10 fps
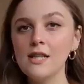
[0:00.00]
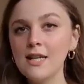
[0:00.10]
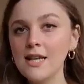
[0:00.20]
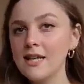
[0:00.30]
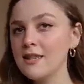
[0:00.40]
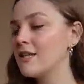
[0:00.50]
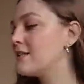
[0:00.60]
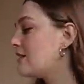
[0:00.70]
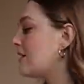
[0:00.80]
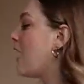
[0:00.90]
then taking
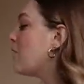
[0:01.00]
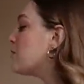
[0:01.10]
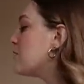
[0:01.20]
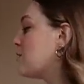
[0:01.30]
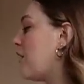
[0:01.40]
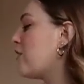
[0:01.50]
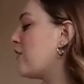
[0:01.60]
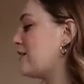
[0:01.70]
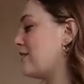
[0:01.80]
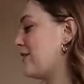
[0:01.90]
things to the absolute other
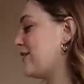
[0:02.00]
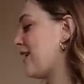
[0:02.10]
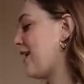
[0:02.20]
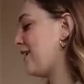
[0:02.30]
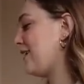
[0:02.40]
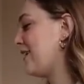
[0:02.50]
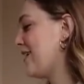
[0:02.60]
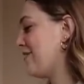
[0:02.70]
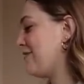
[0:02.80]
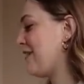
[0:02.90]
end of the scale,
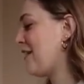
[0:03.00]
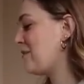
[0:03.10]
if